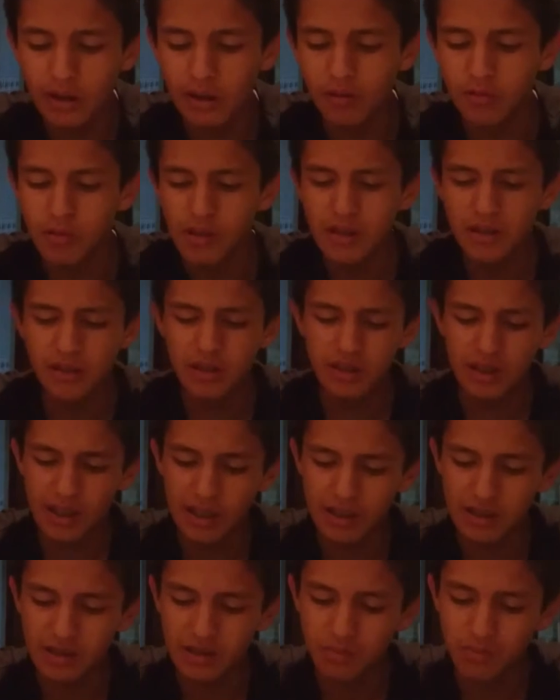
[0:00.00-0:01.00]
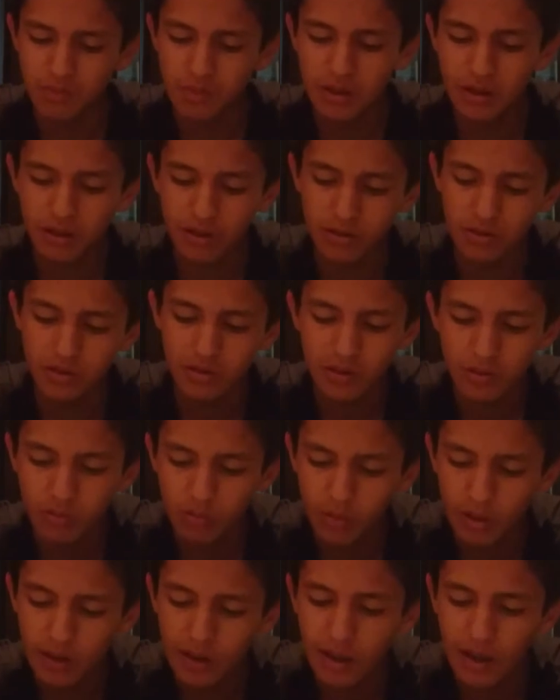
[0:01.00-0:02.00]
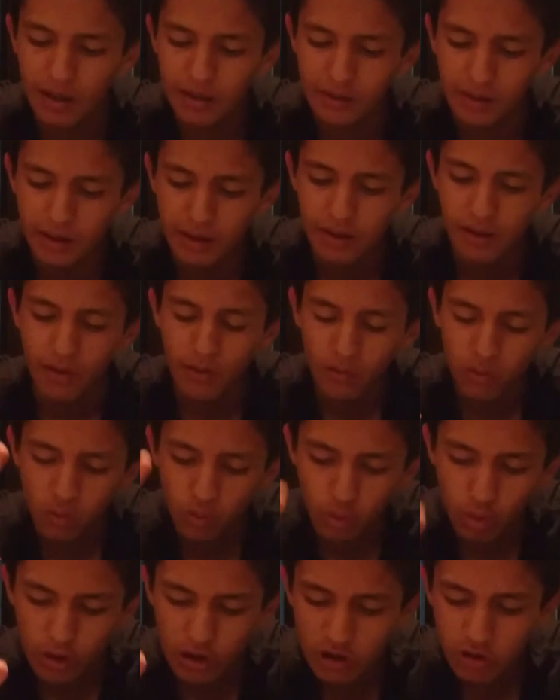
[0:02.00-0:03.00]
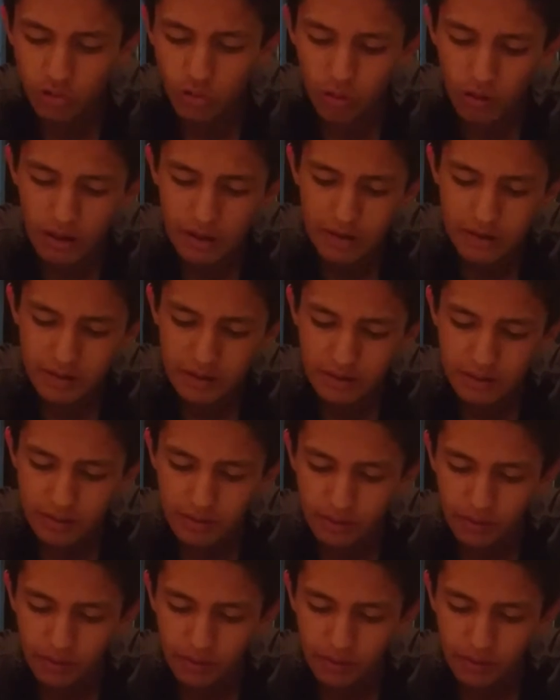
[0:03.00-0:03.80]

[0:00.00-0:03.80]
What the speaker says: it will change because we got 2 squares,